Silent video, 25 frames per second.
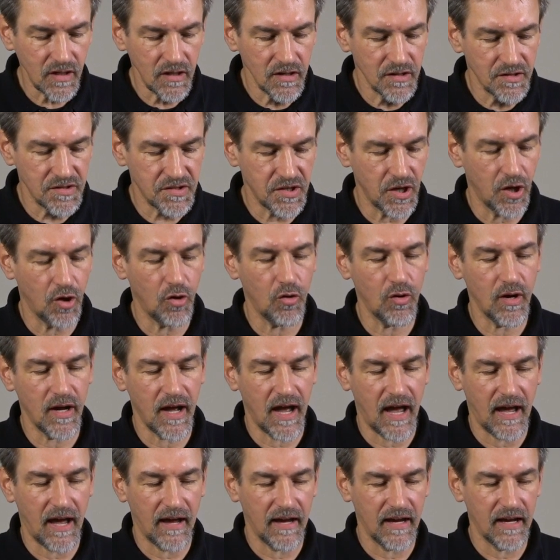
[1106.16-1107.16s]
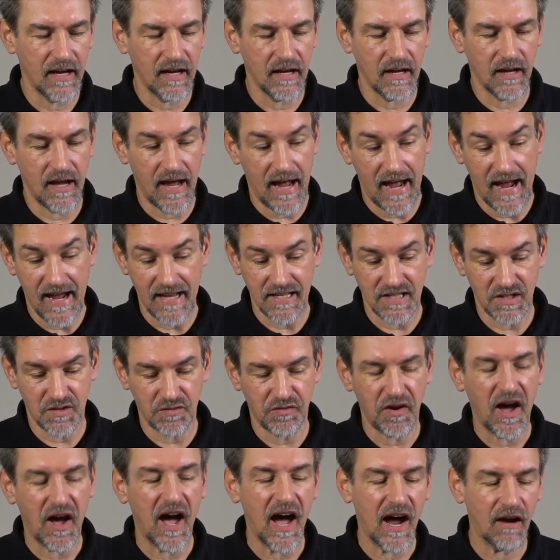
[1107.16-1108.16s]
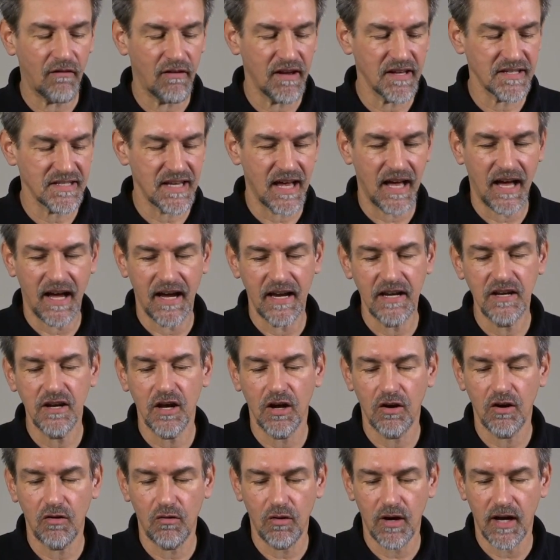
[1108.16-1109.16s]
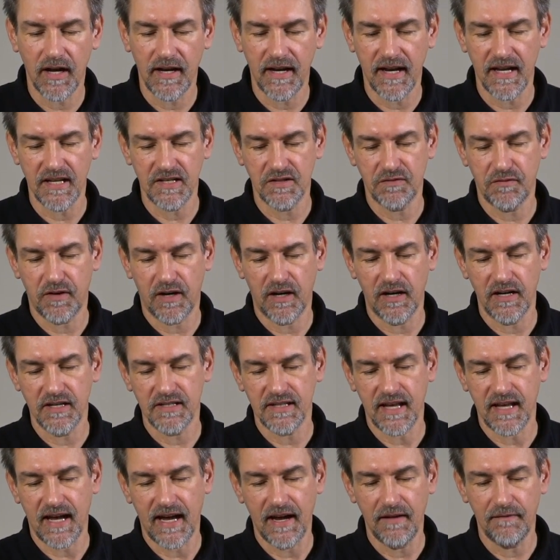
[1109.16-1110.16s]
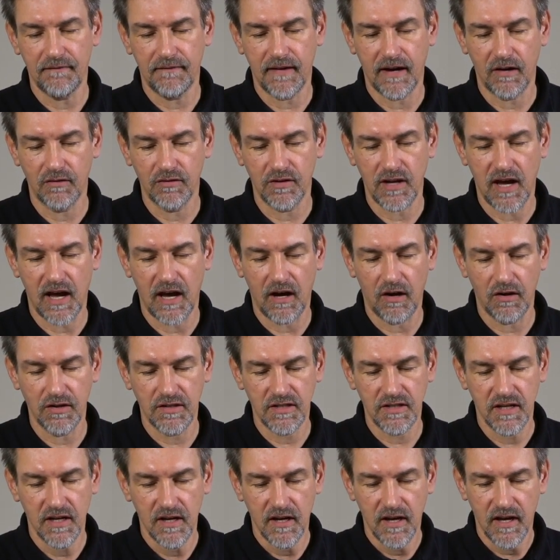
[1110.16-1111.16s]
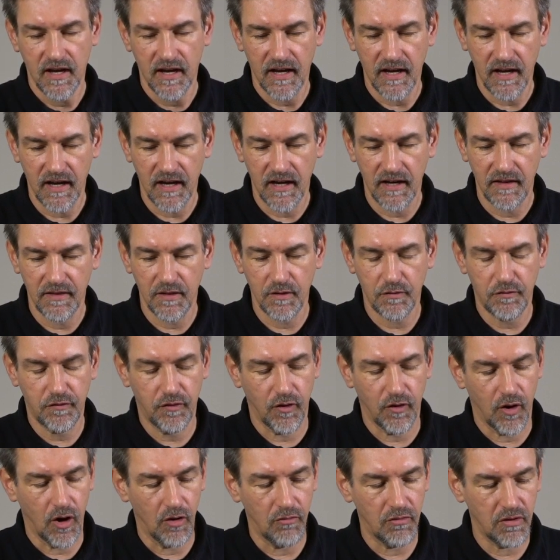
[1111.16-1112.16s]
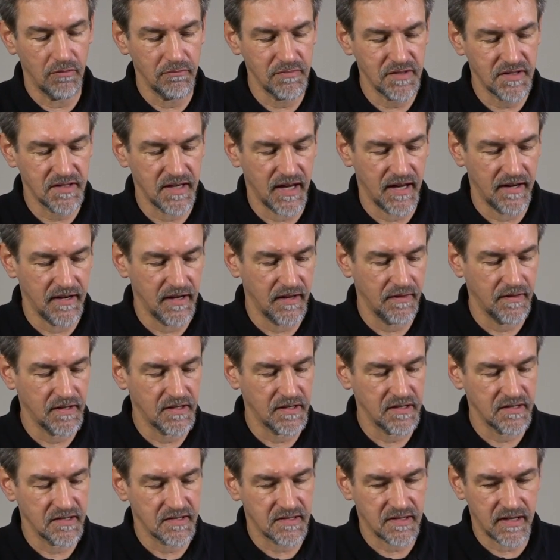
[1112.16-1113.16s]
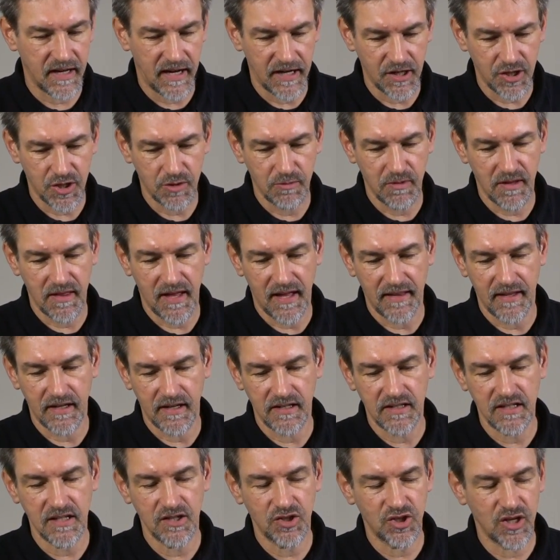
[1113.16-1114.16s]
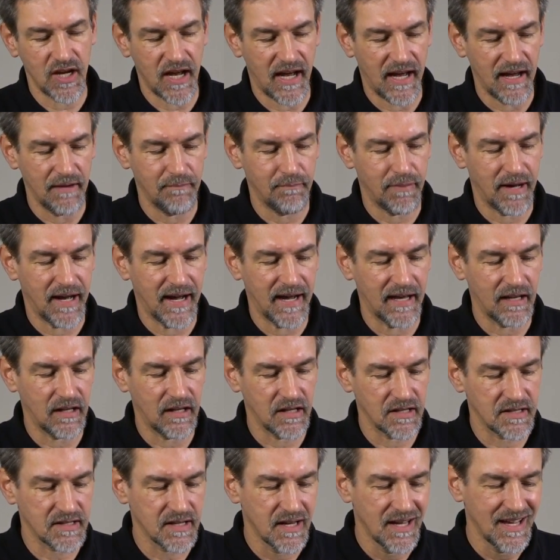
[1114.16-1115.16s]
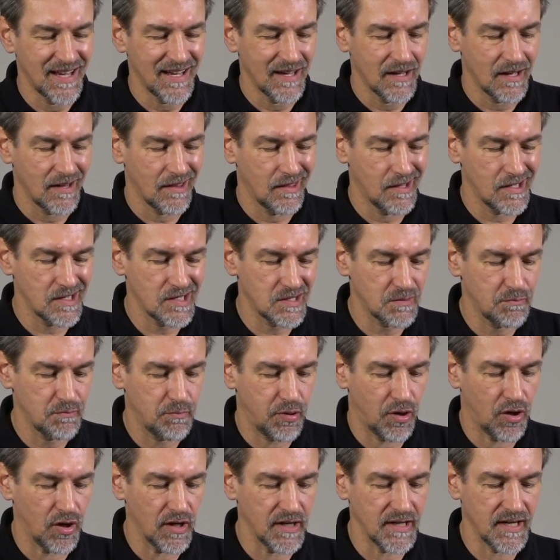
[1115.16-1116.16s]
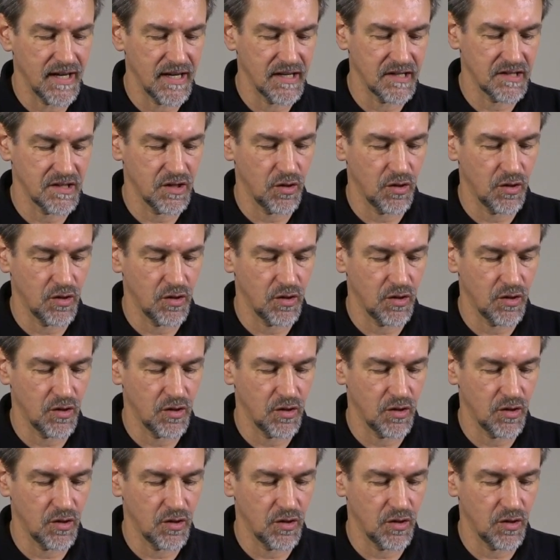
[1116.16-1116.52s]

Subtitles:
So as far as I know and as far as I found out in the forums and in the discussion with other DJI pilots, this point has